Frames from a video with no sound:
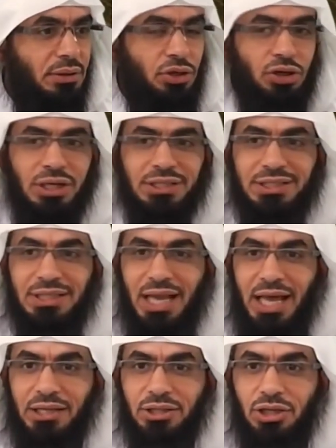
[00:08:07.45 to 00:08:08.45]
You get
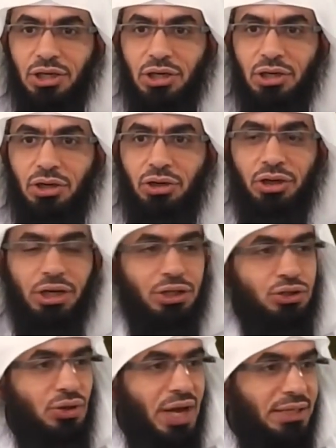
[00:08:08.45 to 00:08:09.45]
slandered or you
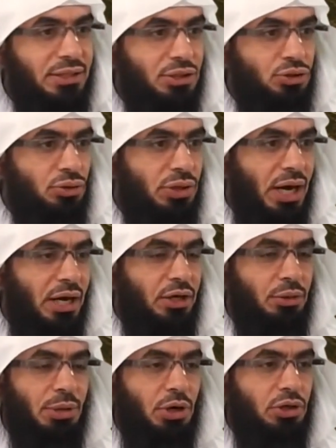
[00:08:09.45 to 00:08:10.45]
get dragged into an
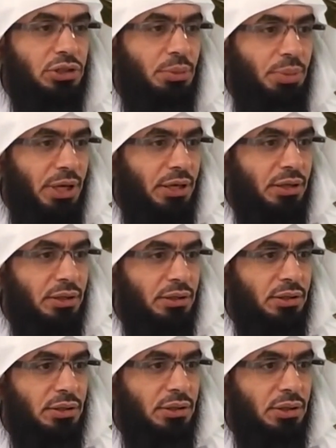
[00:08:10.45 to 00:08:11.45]
argument or a debate.
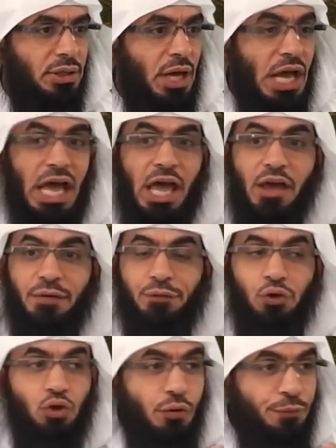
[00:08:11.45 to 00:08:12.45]

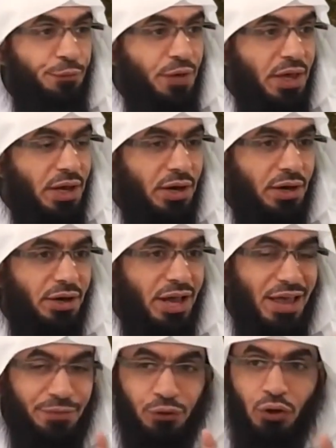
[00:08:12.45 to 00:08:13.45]
If you fear